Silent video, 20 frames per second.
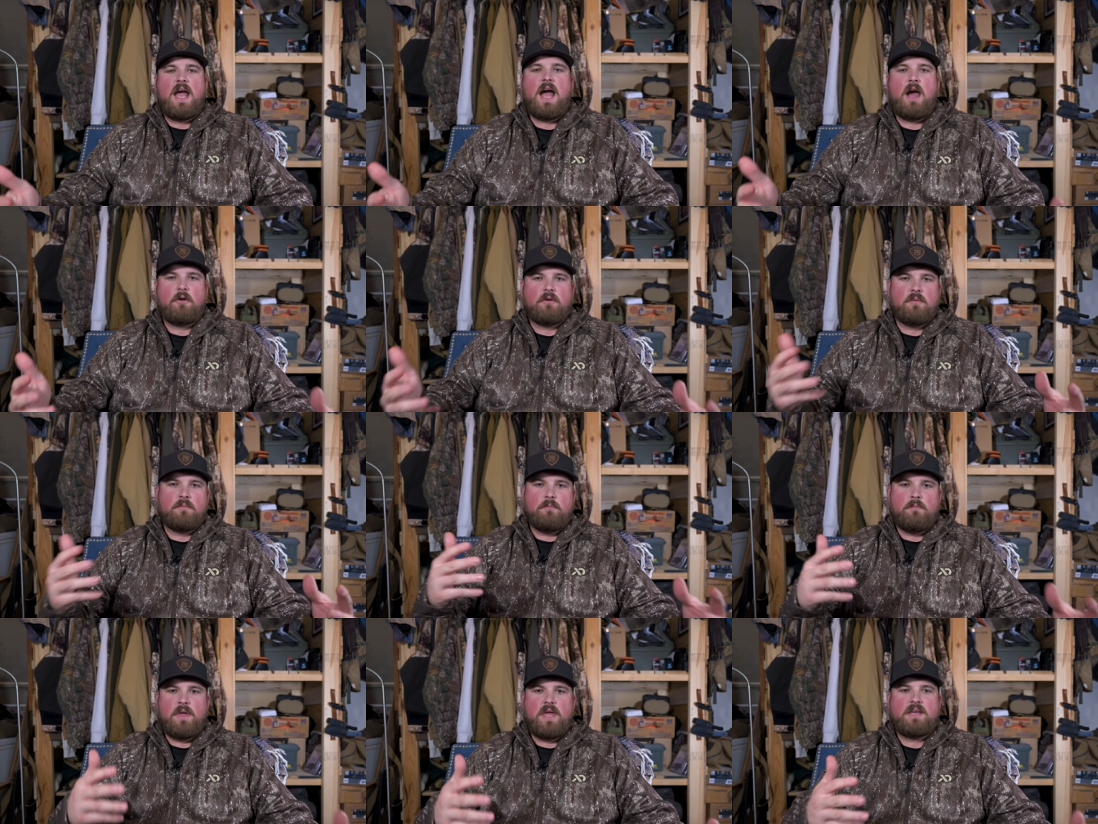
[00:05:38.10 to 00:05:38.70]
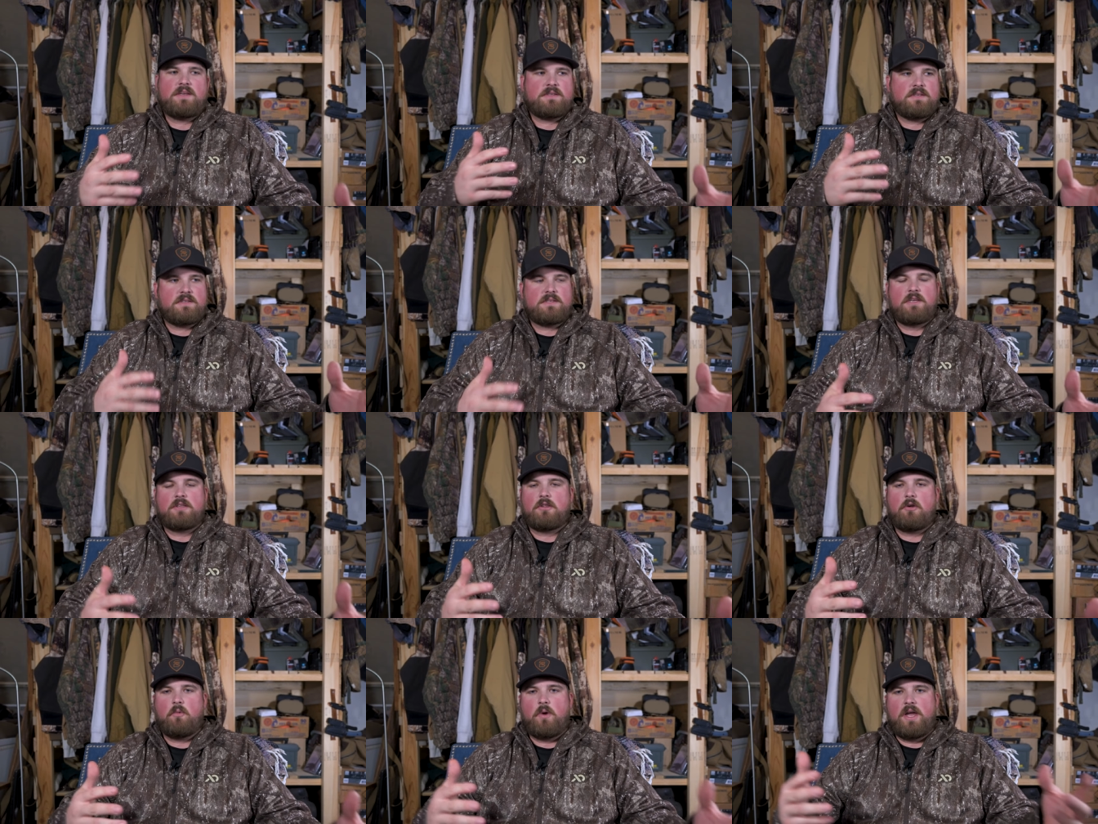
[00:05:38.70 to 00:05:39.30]
how to mix
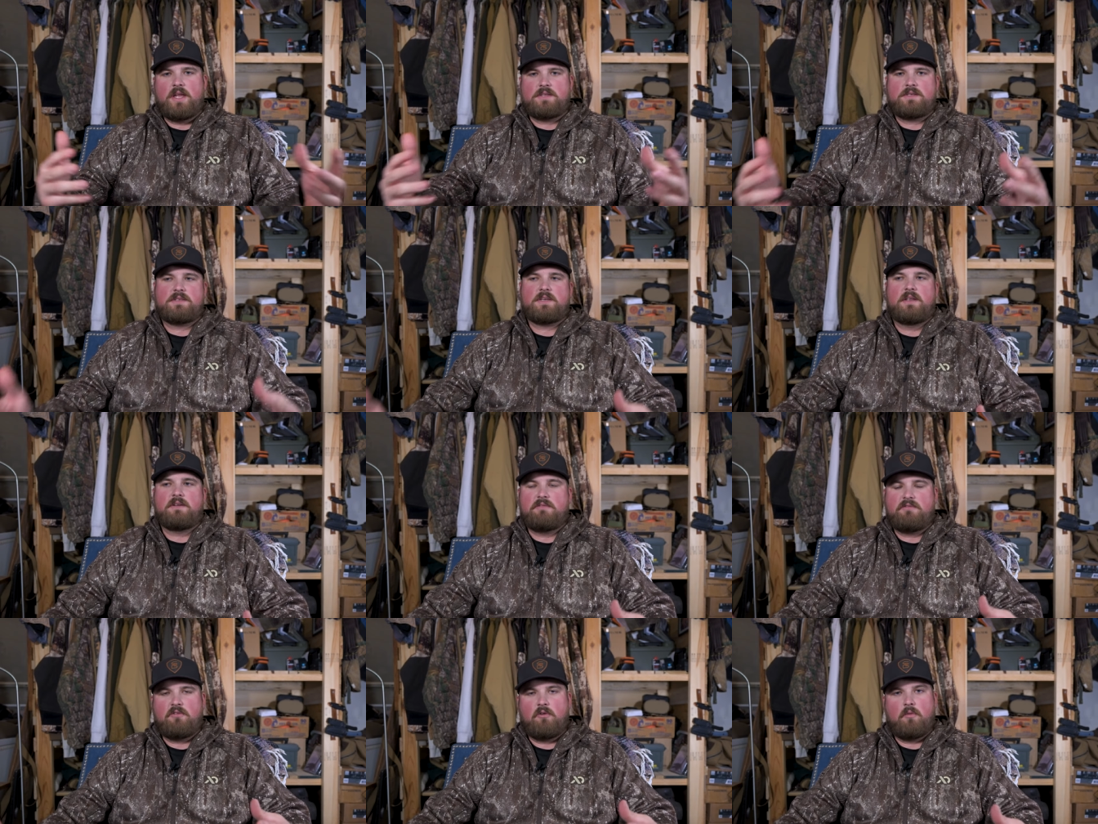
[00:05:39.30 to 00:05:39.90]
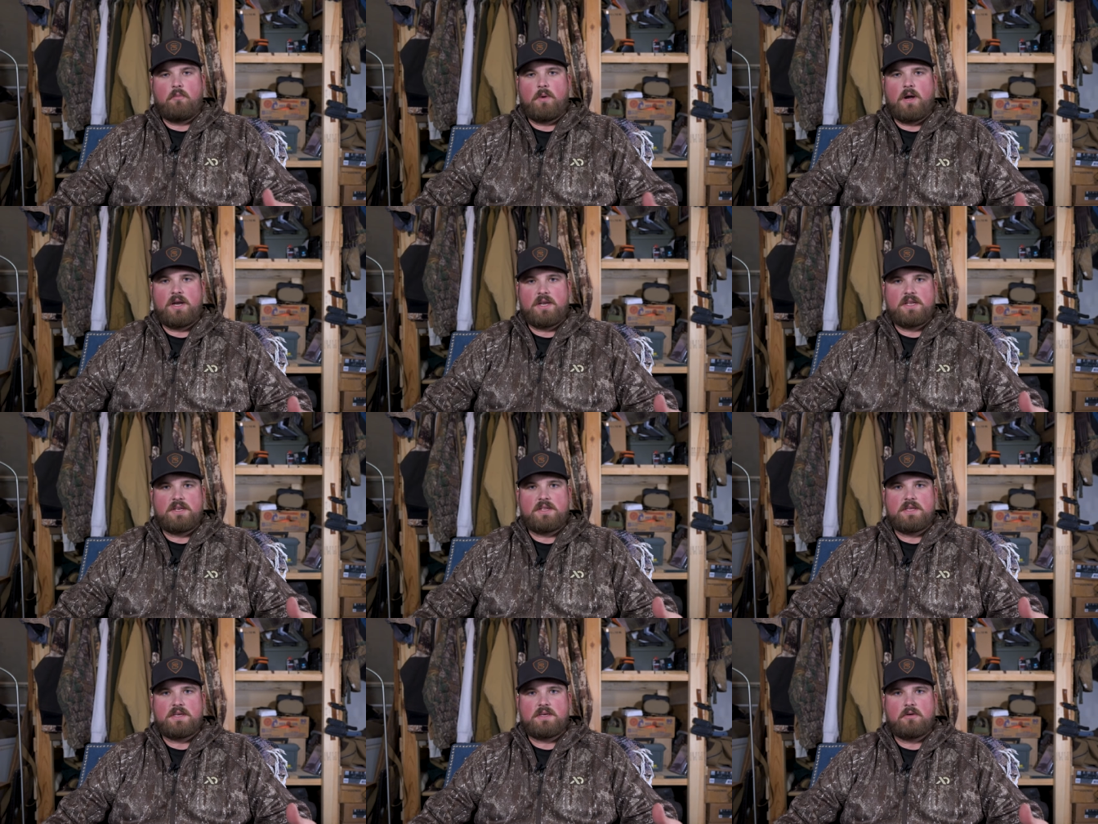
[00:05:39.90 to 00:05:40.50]
silhouettes and full
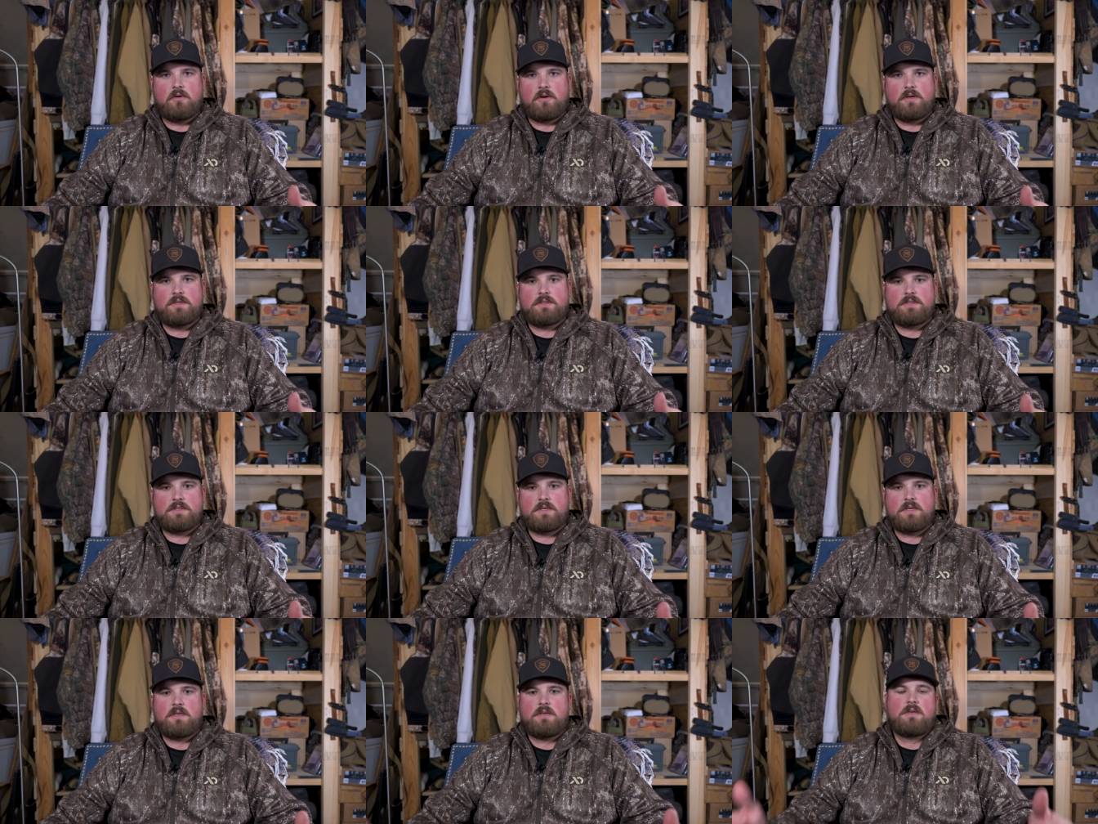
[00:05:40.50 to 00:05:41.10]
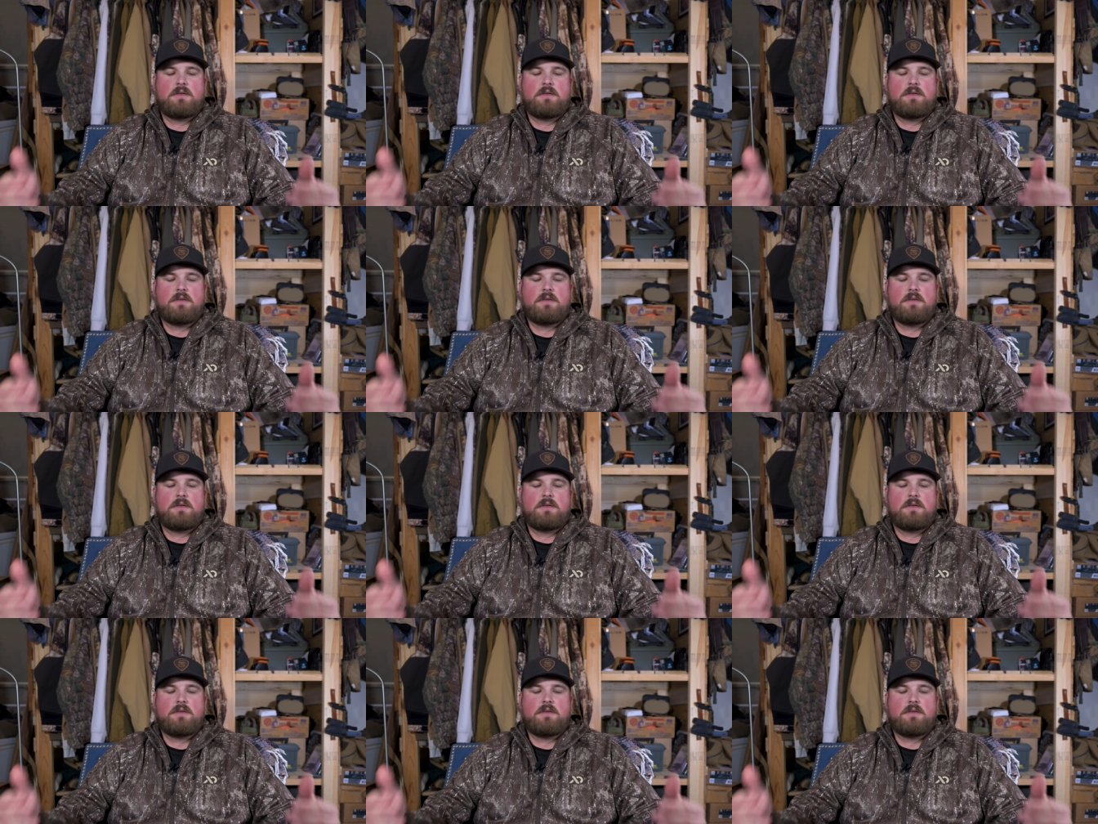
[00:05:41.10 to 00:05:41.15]
body decoys.